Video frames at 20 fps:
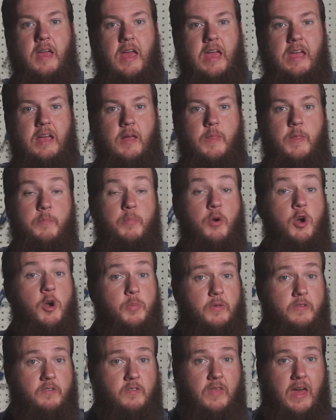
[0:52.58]
And the
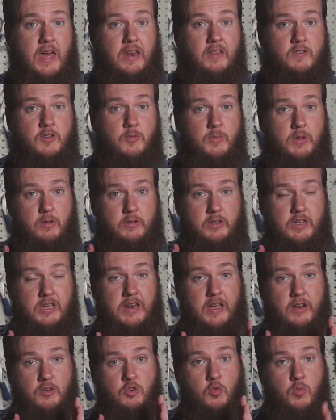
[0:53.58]
purpose of that is to be able to
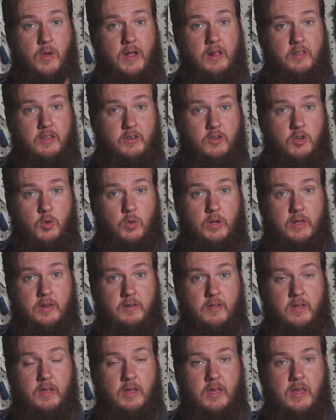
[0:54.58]
connect directly to
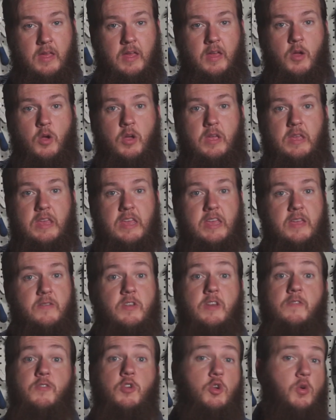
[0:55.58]
it,
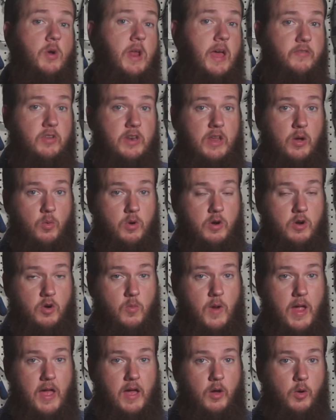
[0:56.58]
even if you don't have a network
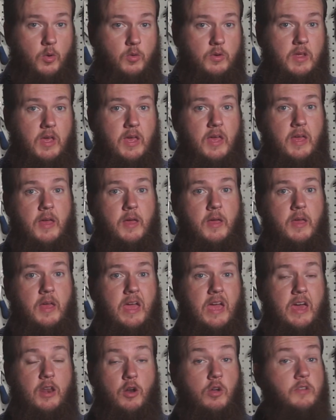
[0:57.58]
around,
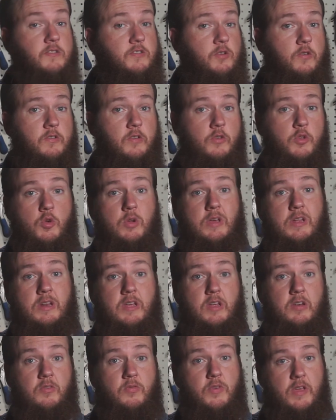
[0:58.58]
and also so you can
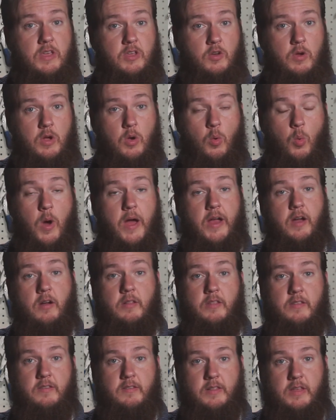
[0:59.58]
configure it
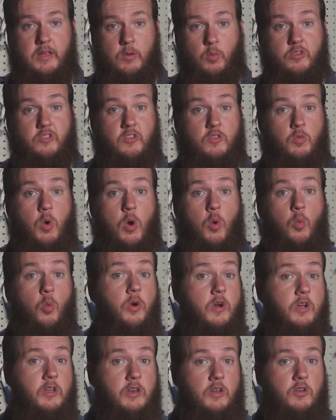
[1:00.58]
wirelessly, which is what
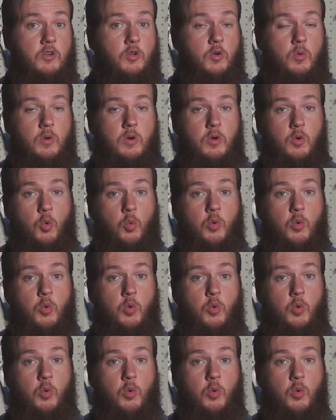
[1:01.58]
we're gonna do.